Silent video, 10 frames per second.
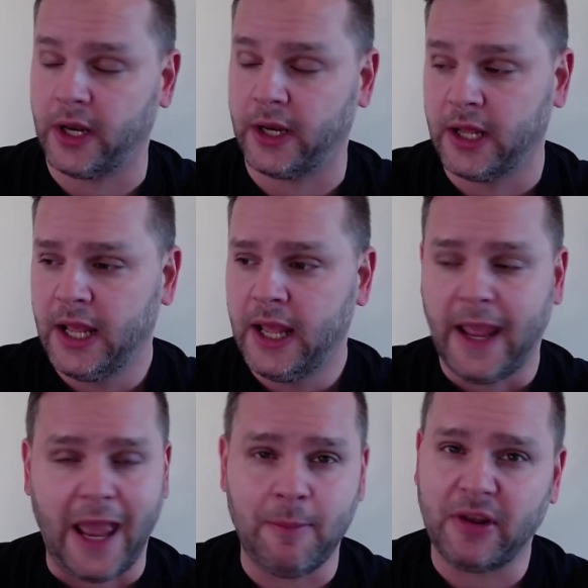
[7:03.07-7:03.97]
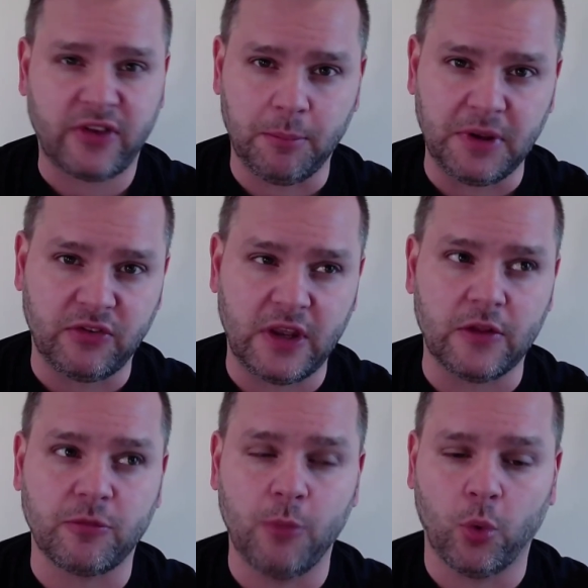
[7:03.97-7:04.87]
And MSNBC
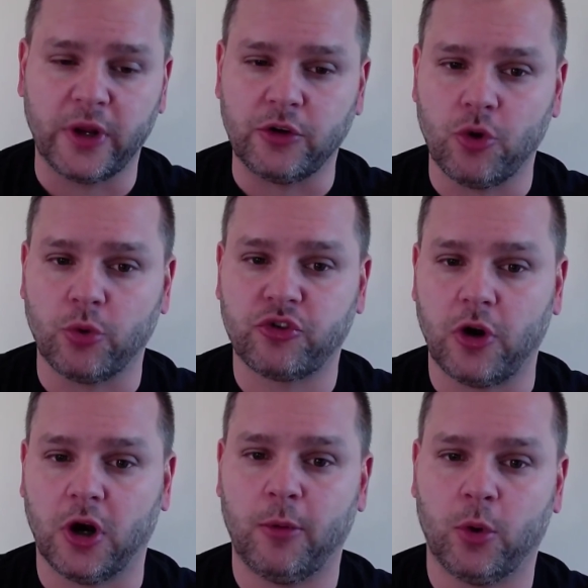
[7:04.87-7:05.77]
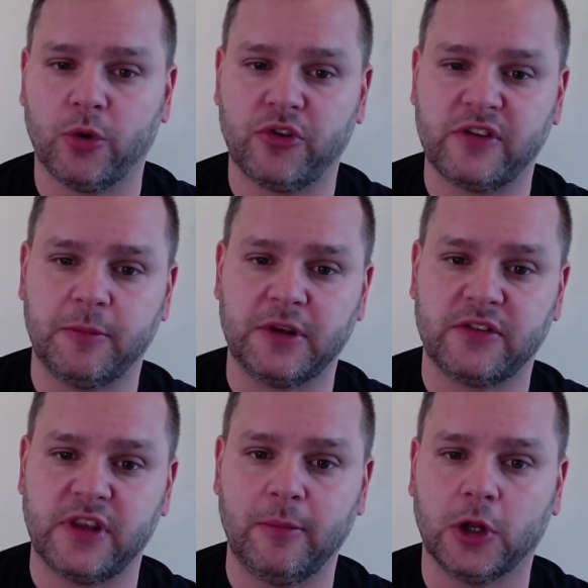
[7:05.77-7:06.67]
this morning, Joe Scarborough said something
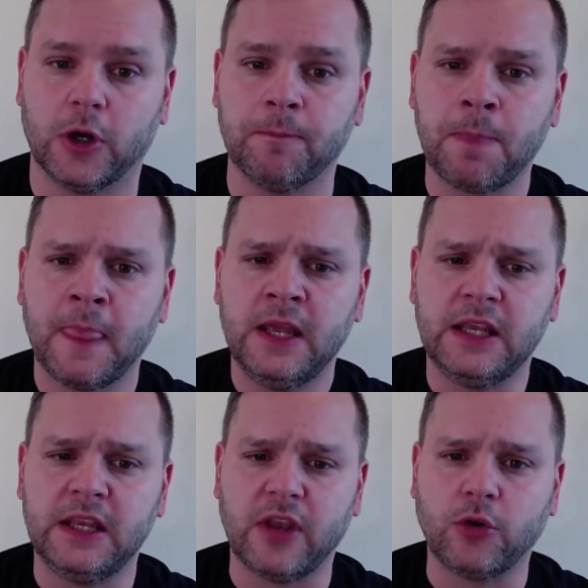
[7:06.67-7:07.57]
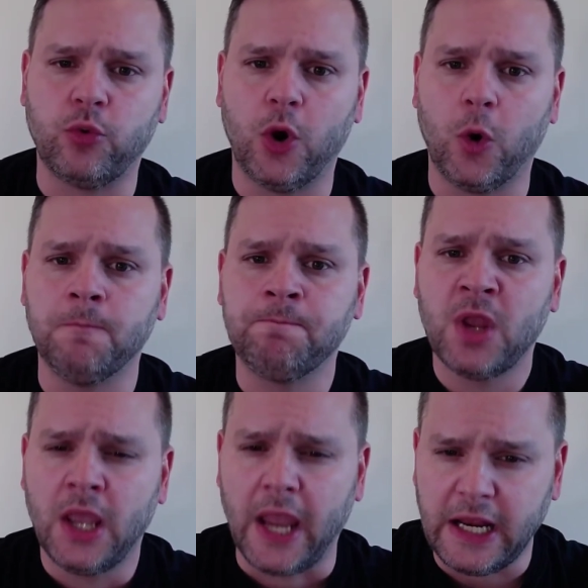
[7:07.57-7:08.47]
similar. He said, quote,
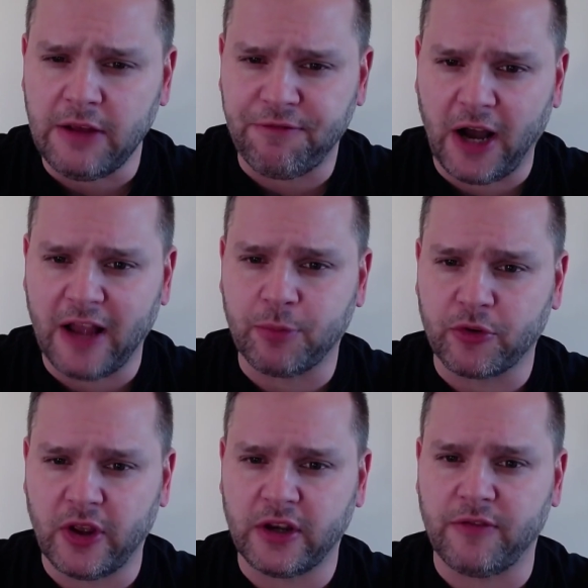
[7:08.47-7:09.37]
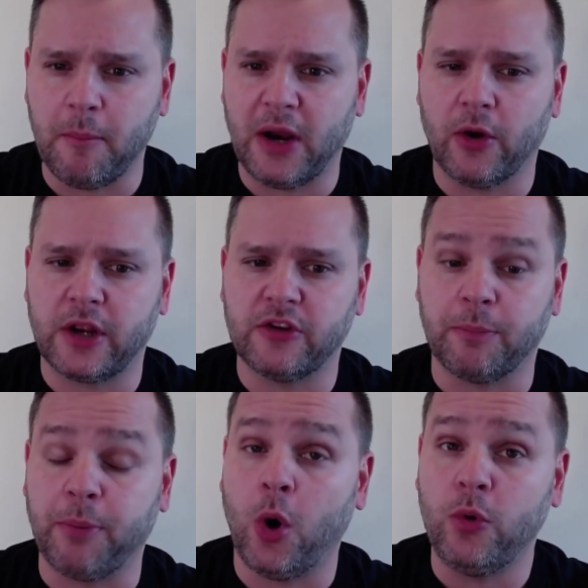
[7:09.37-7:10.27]
85% of Americans
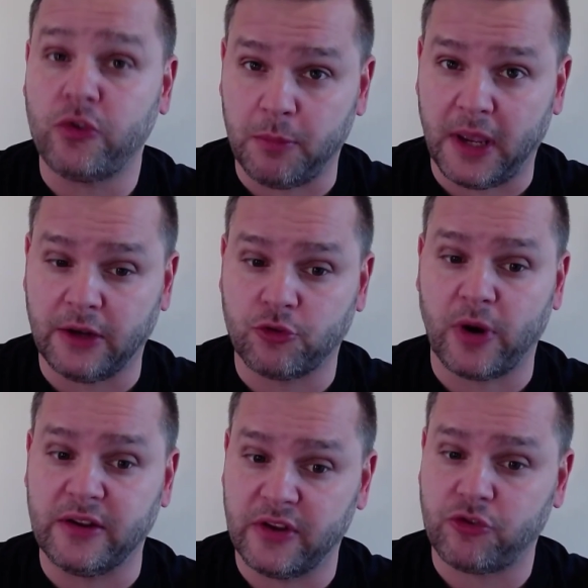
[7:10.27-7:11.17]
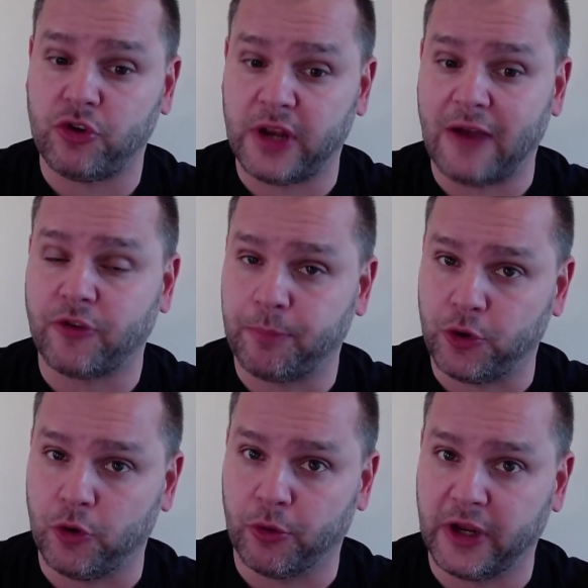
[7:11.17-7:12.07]
oppose men transitioning after
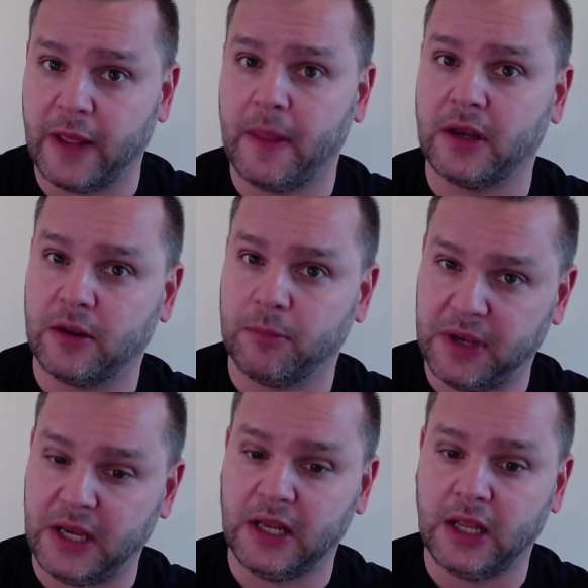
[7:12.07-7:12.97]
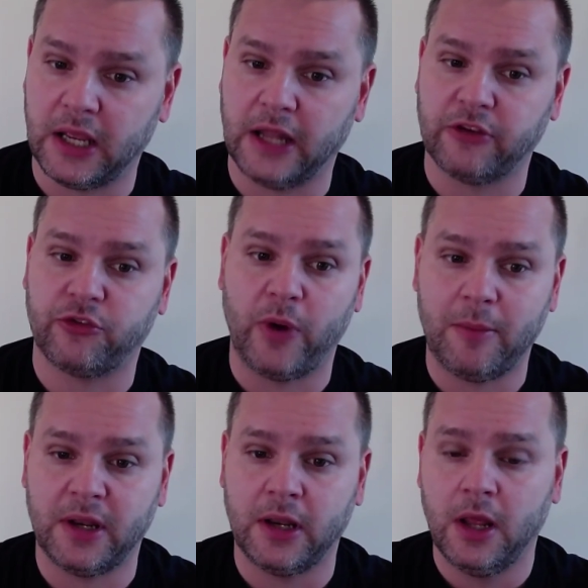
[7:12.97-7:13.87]
puberty and then competing against
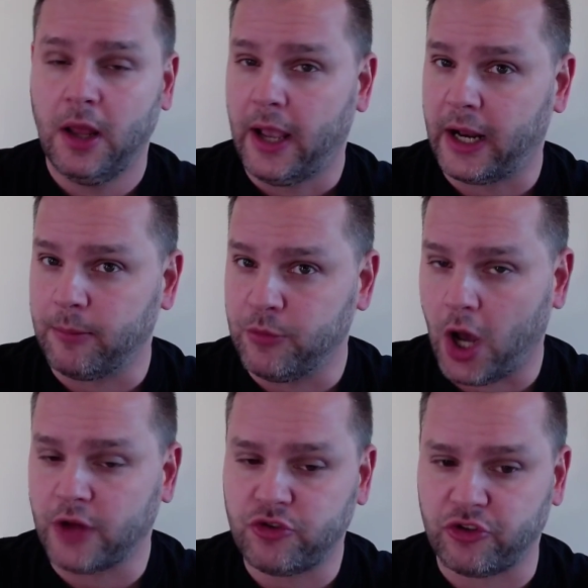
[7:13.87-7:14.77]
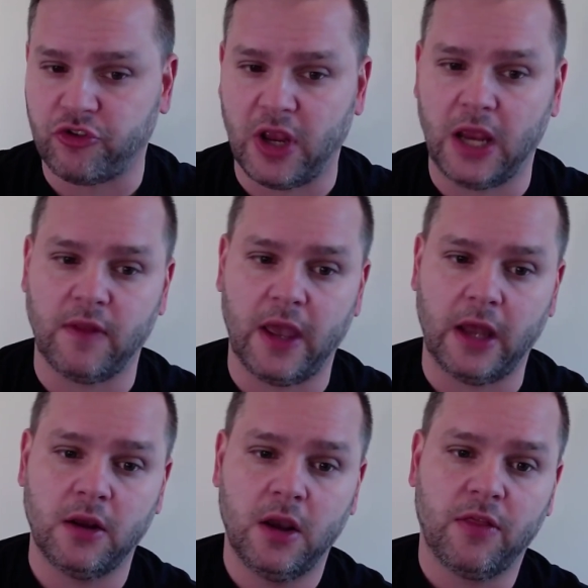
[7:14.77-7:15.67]
women. And I'm not just saying
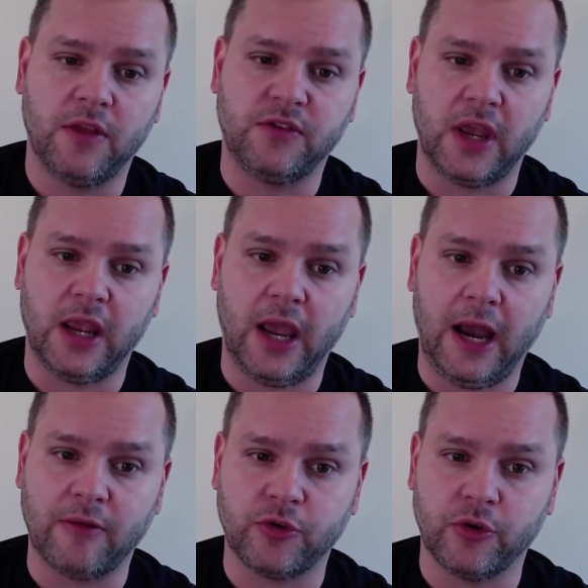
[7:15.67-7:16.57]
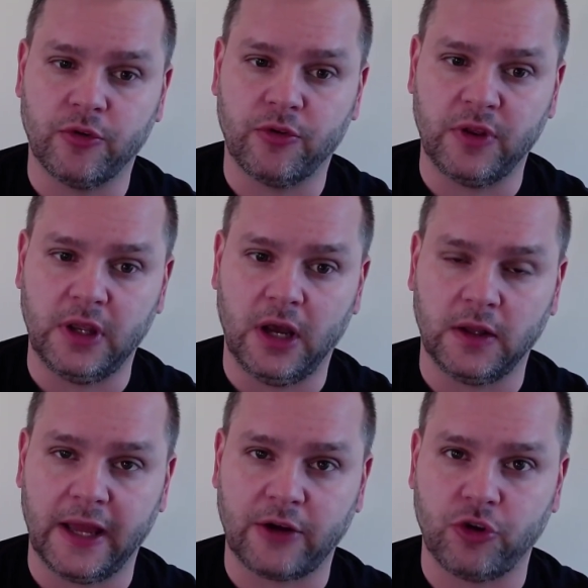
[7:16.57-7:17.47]
that the day after the
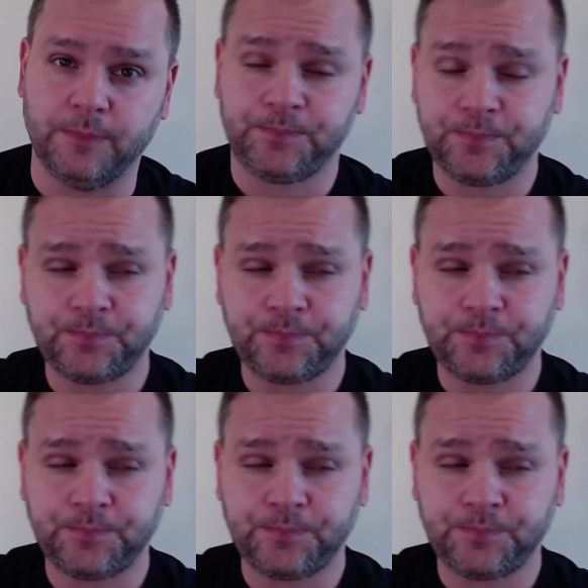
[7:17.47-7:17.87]
election.